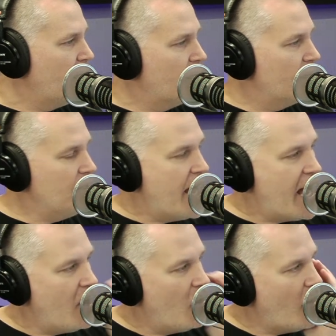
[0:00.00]

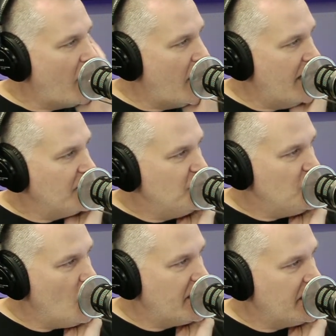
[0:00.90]
Now, I do
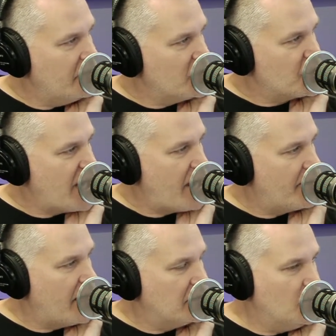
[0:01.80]
want to give a shout
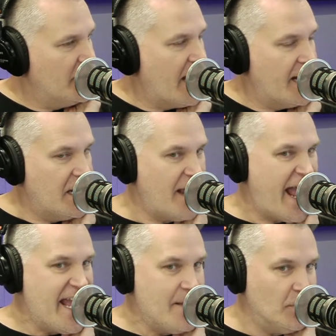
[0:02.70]
out to a guy named
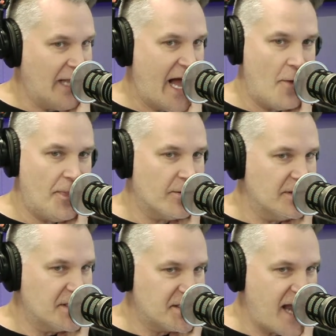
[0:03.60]
Emil out there
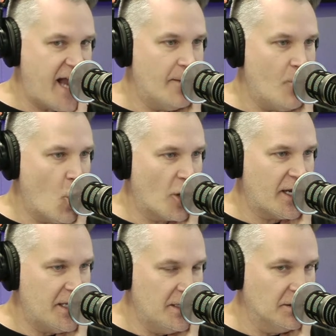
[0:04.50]
in Sagamore
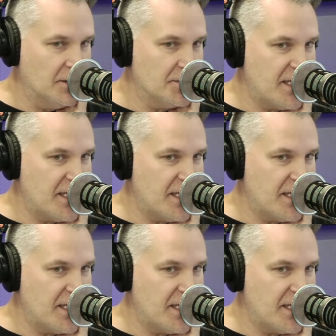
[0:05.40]
Hills.